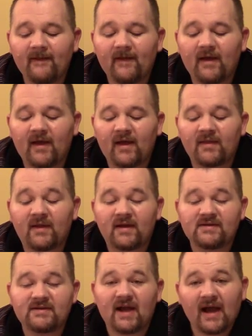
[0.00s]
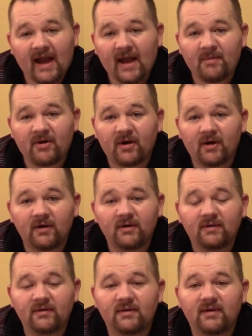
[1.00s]
The diameter
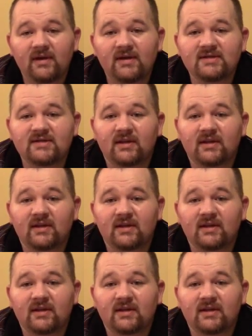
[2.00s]
is